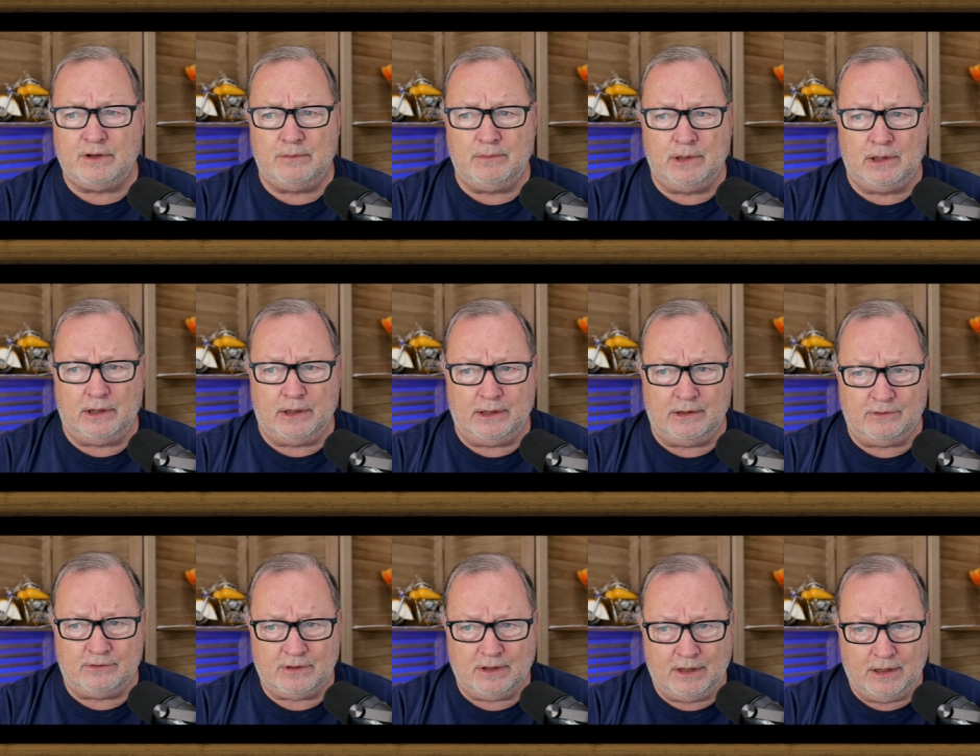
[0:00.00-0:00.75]

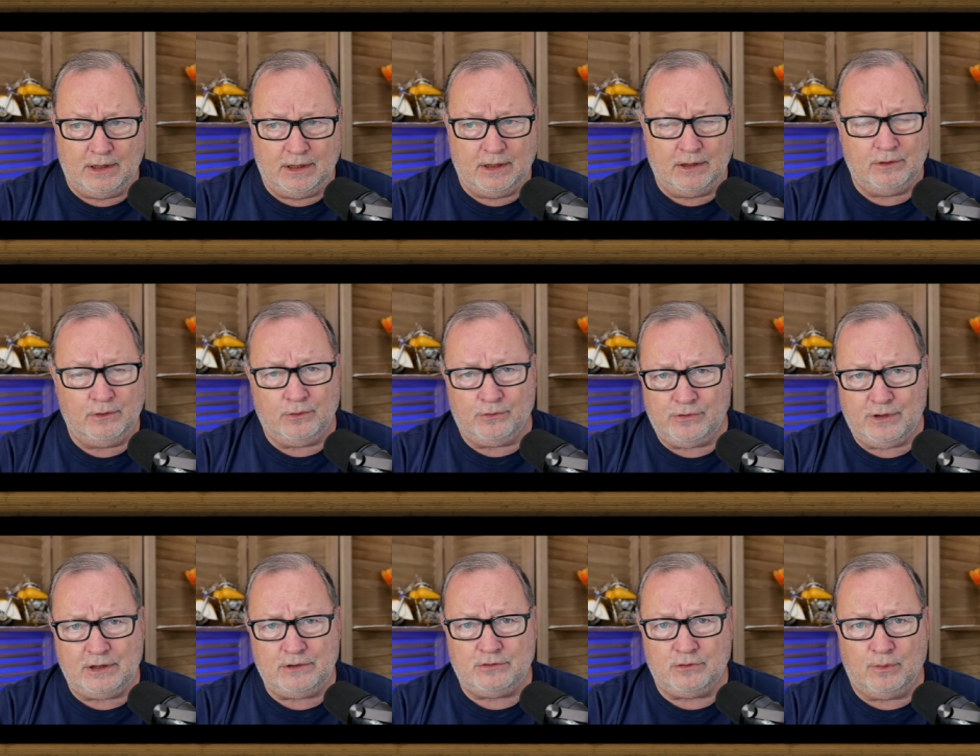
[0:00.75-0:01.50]
communities, those
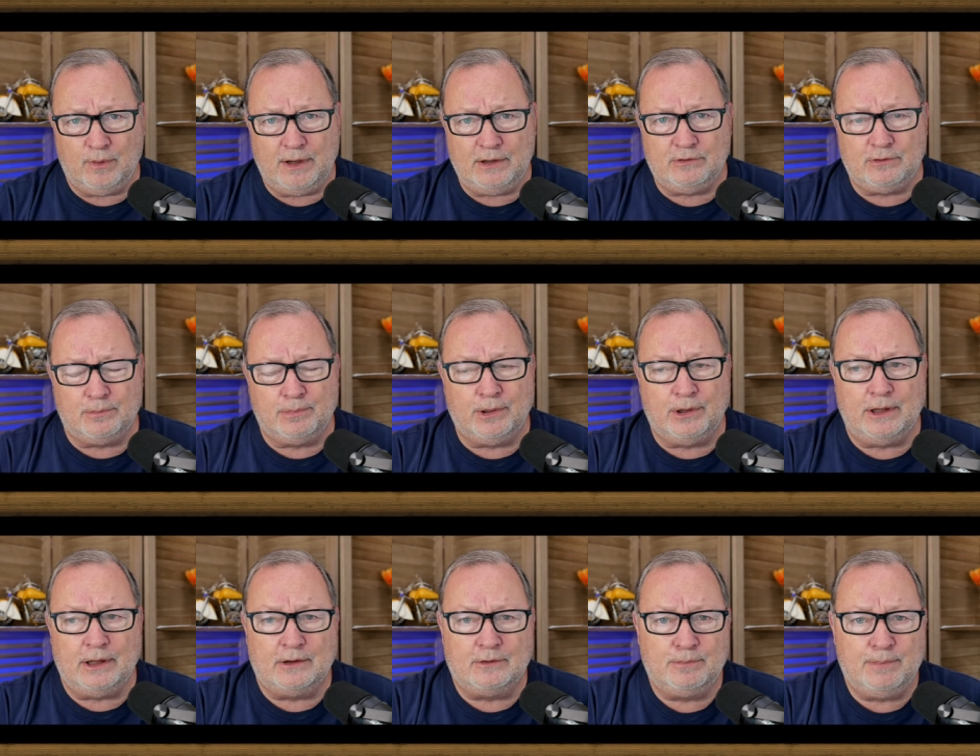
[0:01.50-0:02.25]
HOAs are
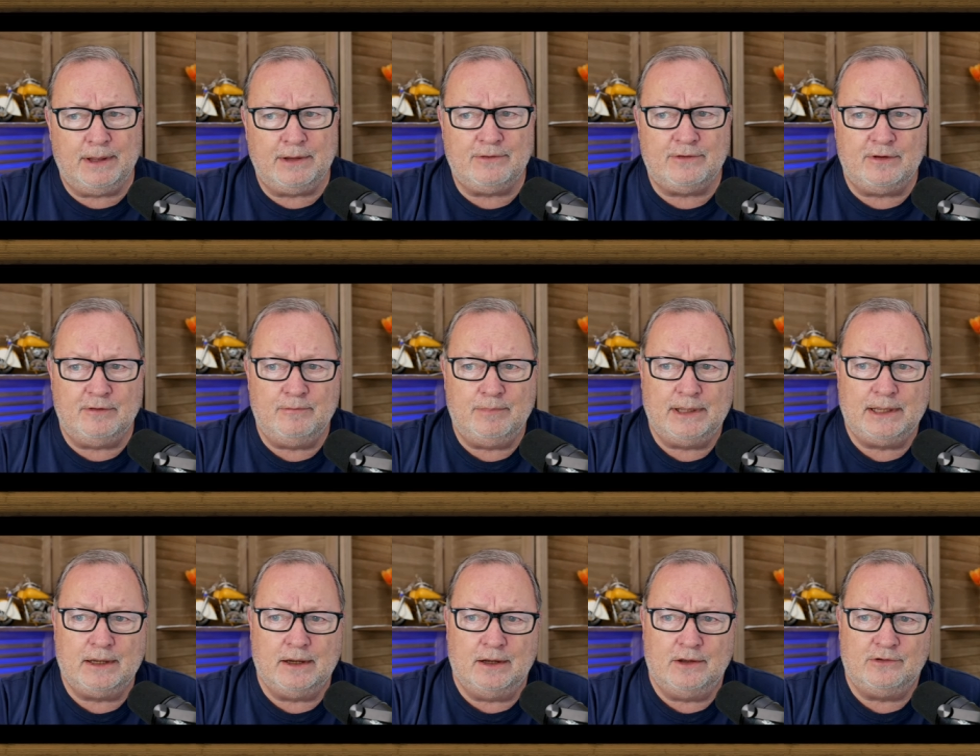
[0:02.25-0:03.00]
pretty expensive
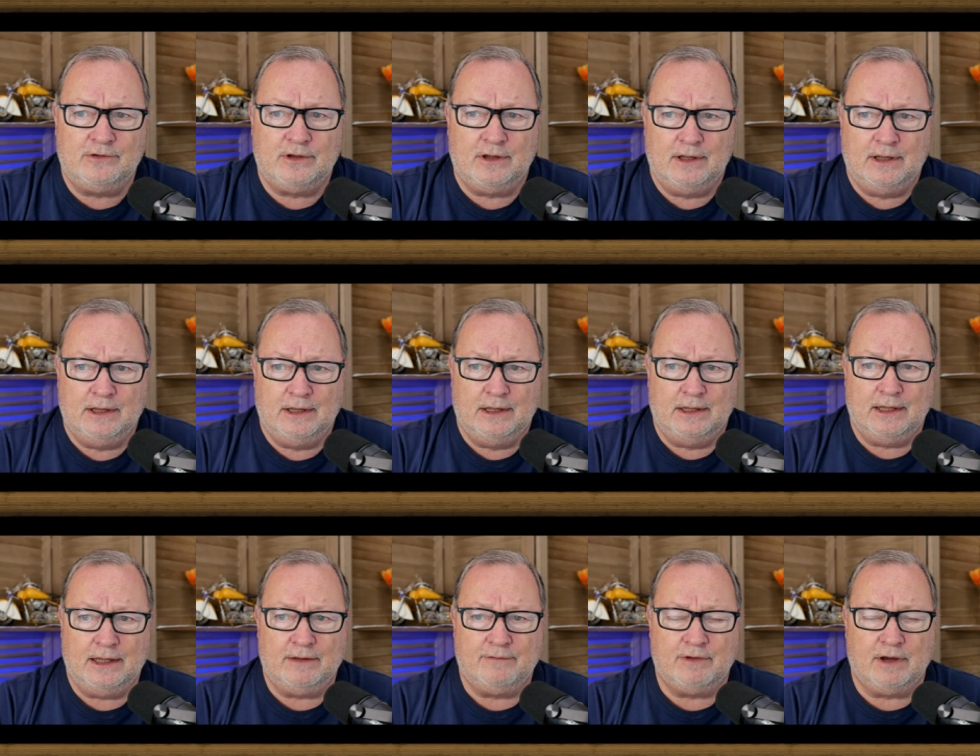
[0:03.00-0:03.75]
because
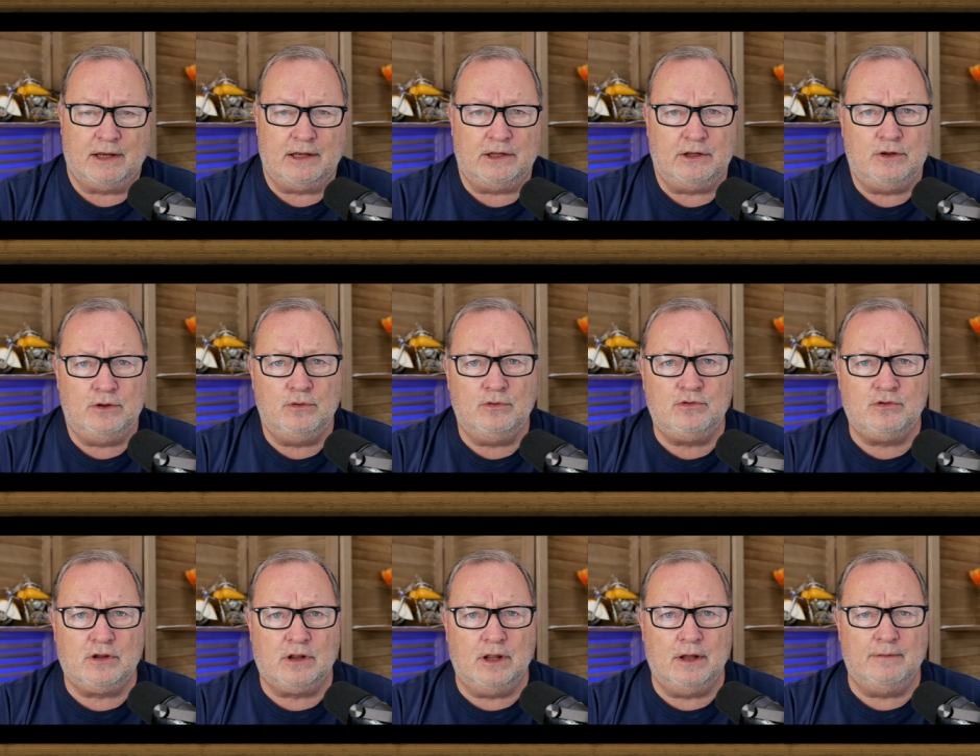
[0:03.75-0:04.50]
They've got
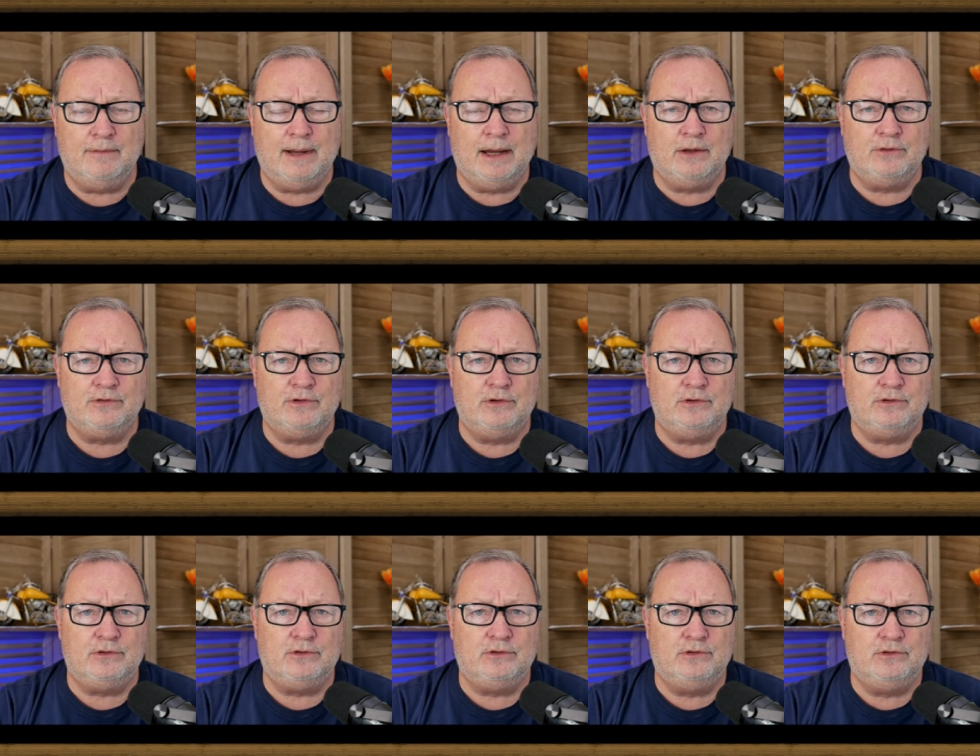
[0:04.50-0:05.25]
huge
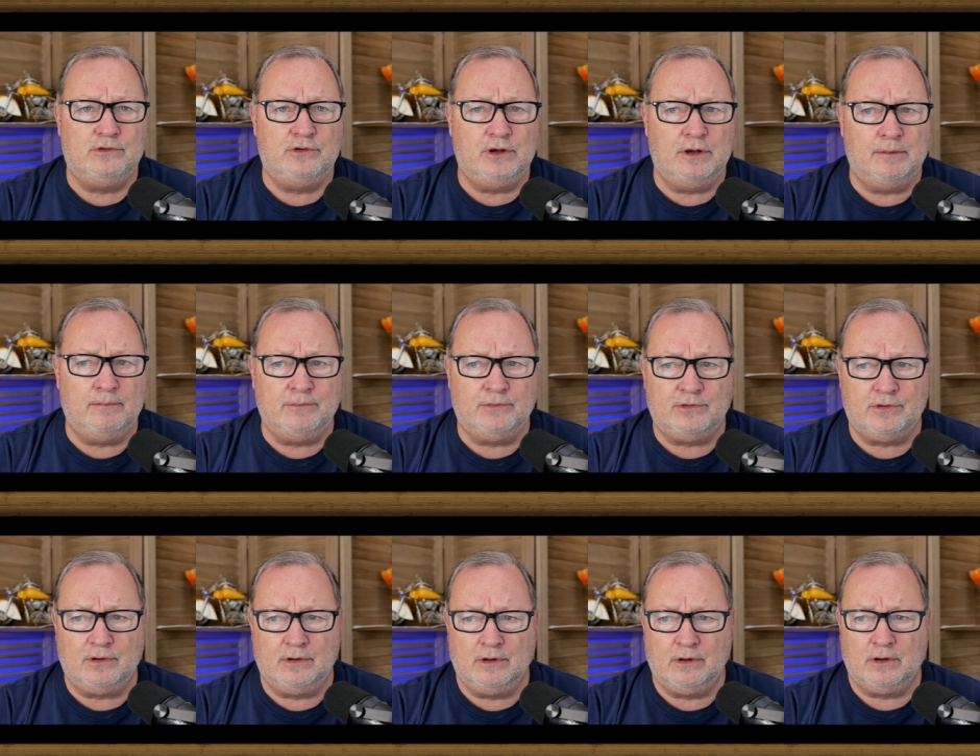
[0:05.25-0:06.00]
clubhouses,
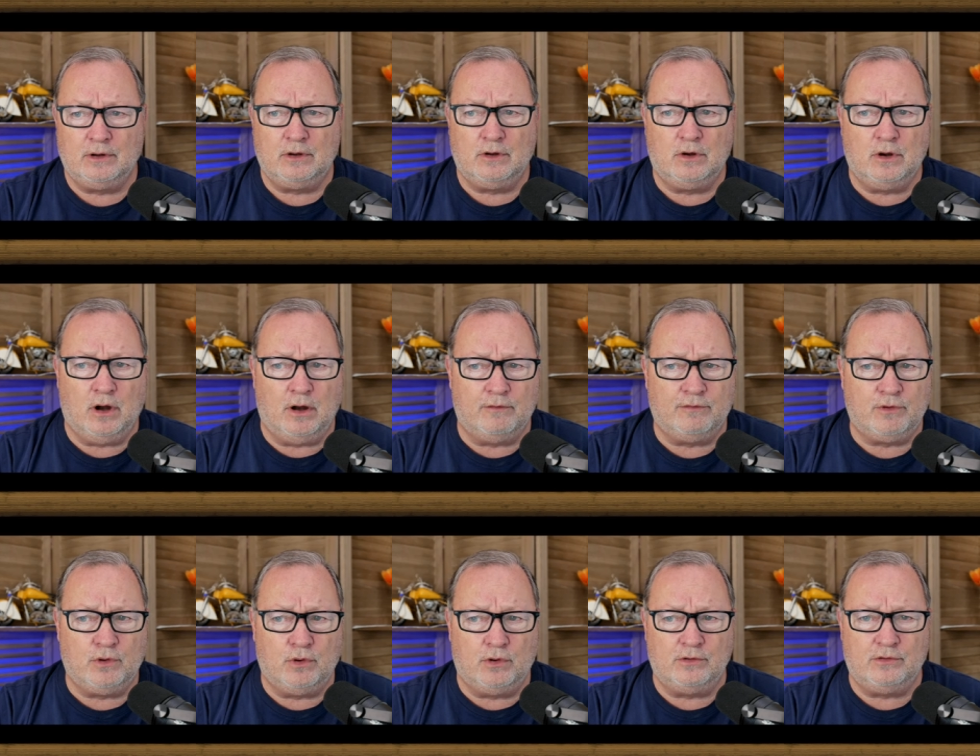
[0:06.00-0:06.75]
gyms,
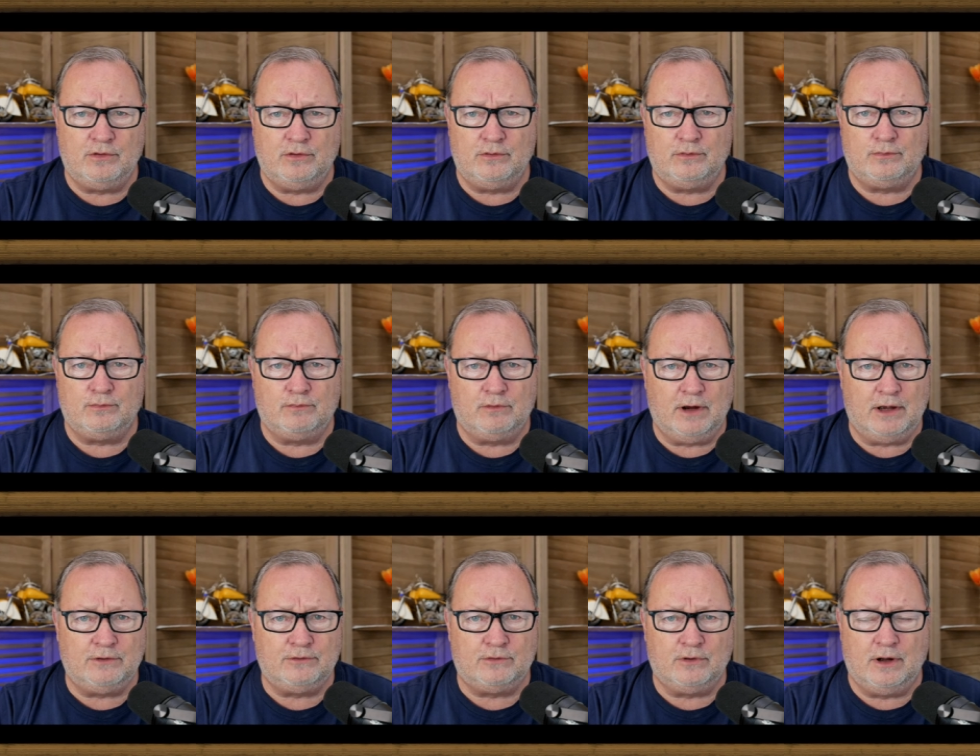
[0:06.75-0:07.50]
golf courses,
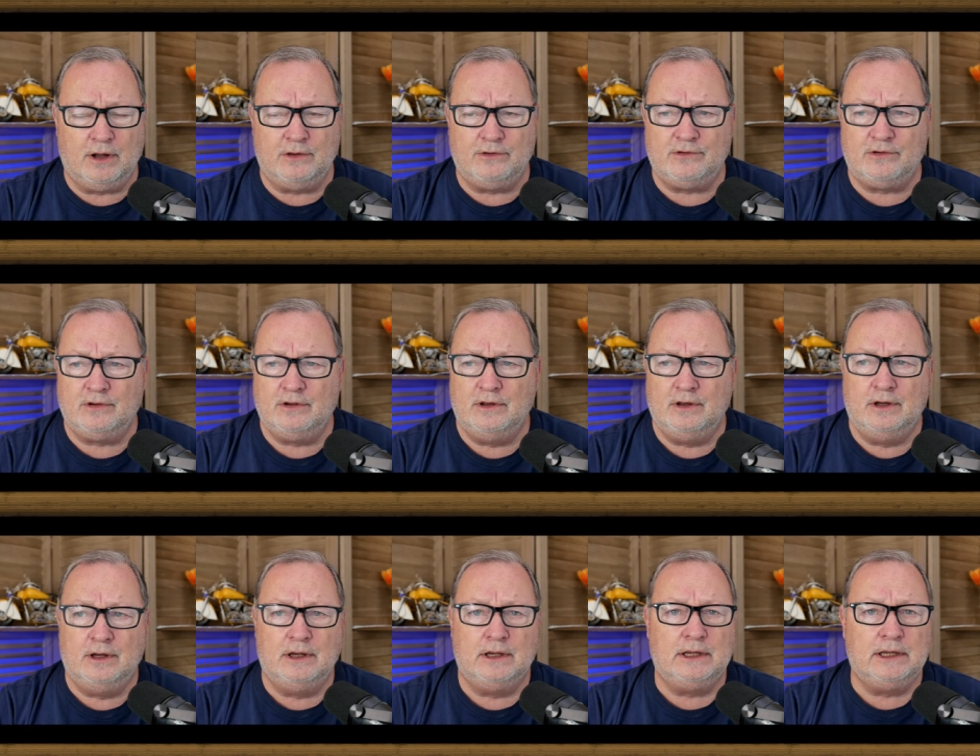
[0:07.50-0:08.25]
restaurants,
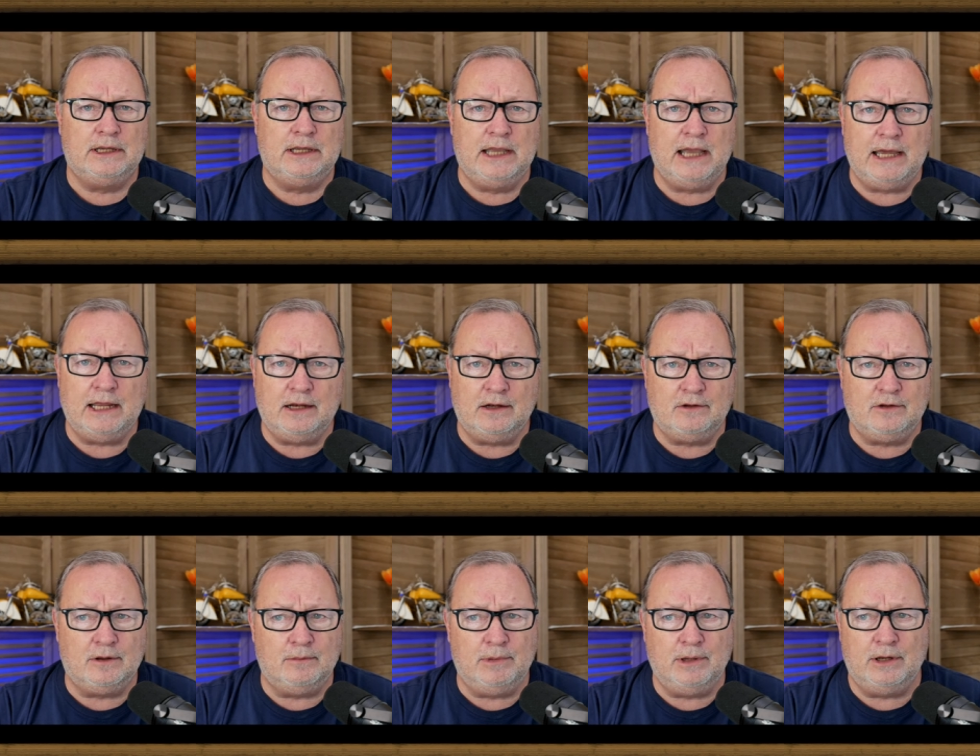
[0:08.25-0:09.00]

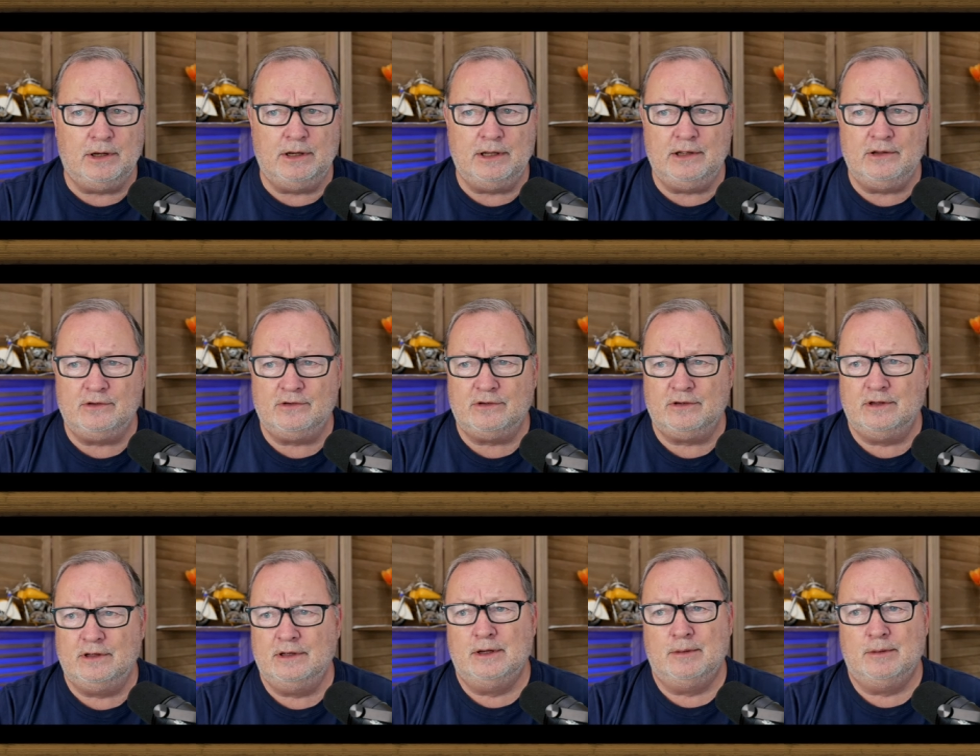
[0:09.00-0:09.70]
gated communities.